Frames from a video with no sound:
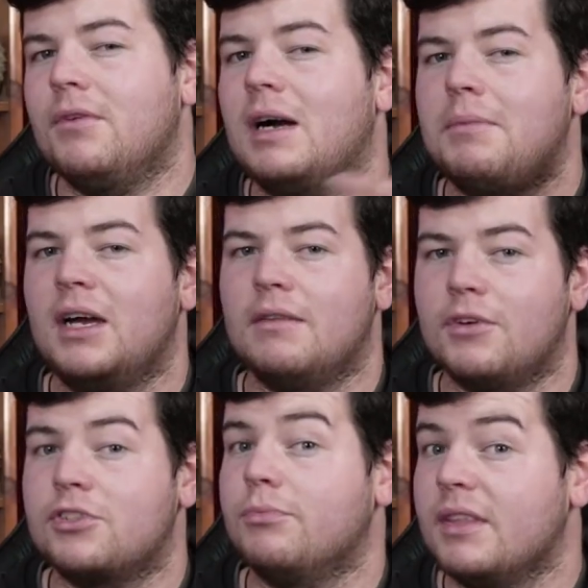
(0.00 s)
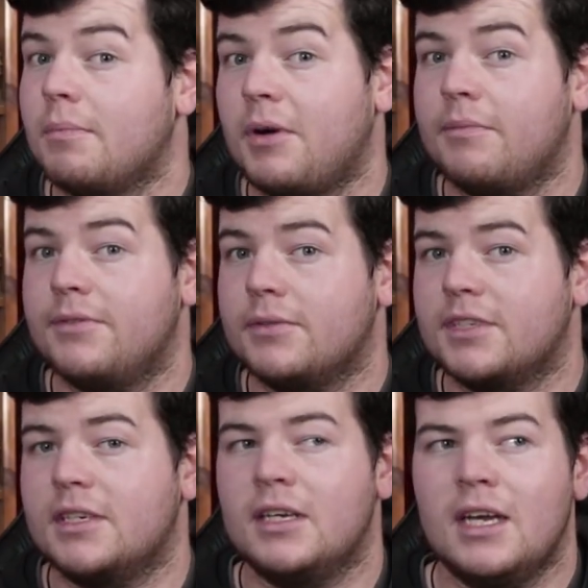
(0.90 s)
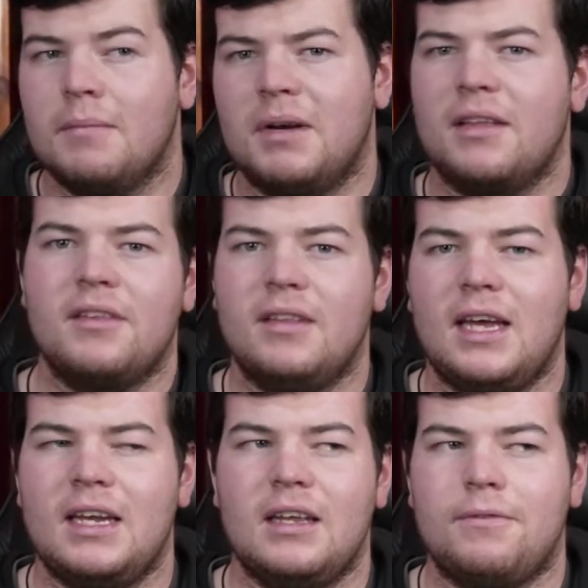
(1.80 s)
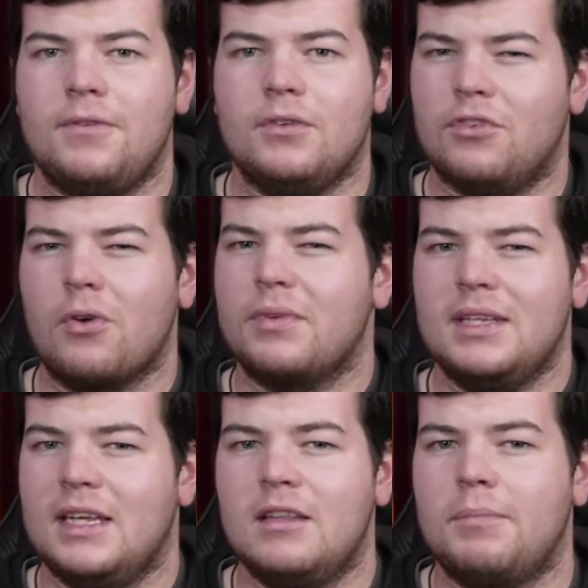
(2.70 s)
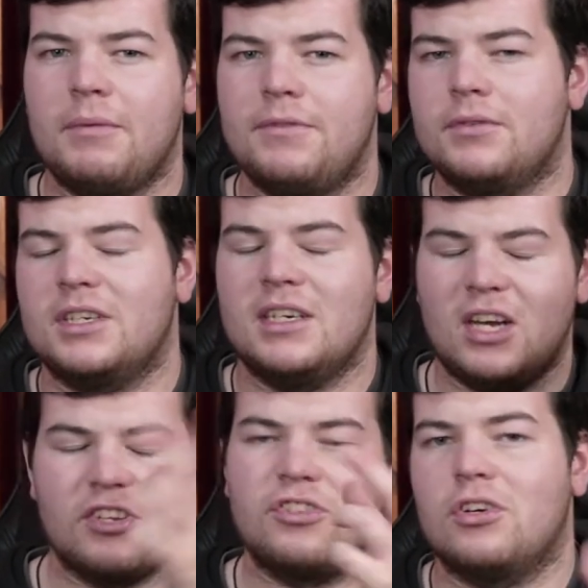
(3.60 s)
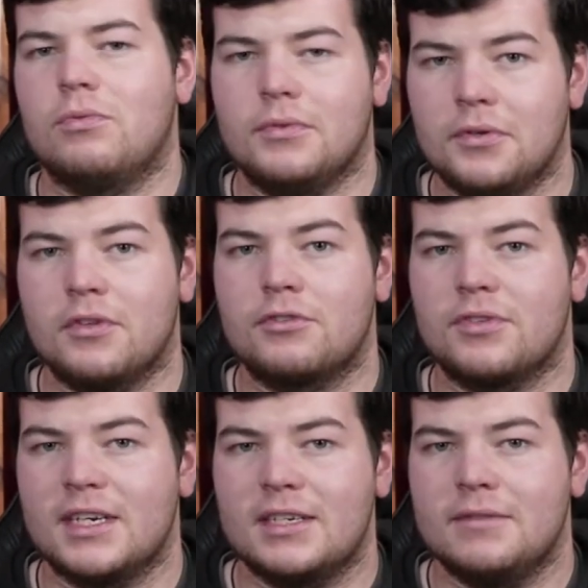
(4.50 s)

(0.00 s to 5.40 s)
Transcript: you are buying the version with the pop filter. But other than that, if you don't really need the pop filter, a sock will do the trick.